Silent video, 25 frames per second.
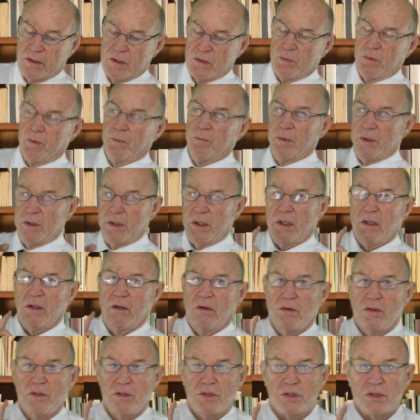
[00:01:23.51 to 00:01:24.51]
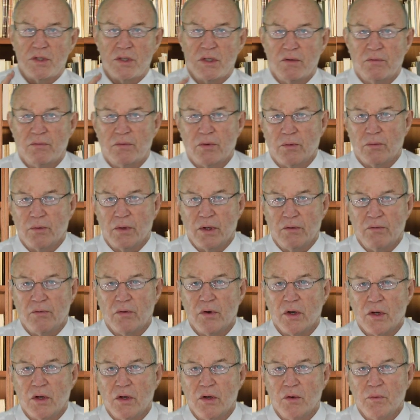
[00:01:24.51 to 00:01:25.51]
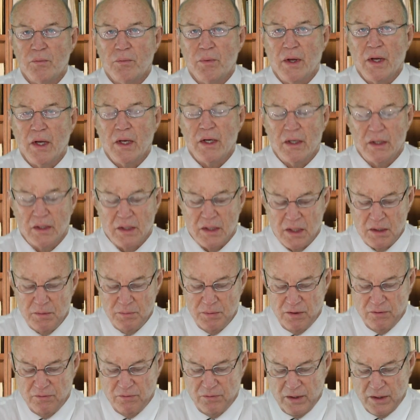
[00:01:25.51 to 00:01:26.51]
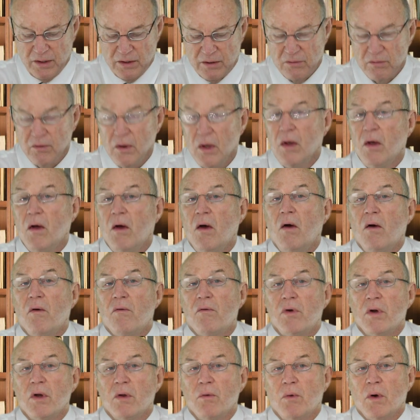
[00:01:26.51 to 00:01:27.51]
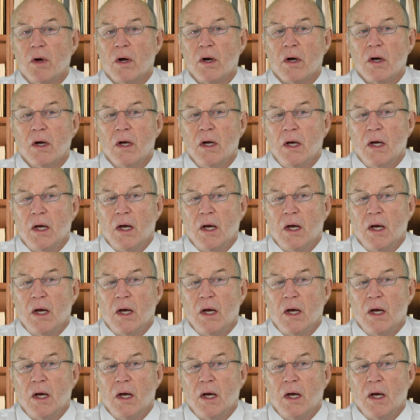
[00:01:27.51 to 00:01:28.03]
This one particularly is just infrared for acute pain, and it can be effective for anywhere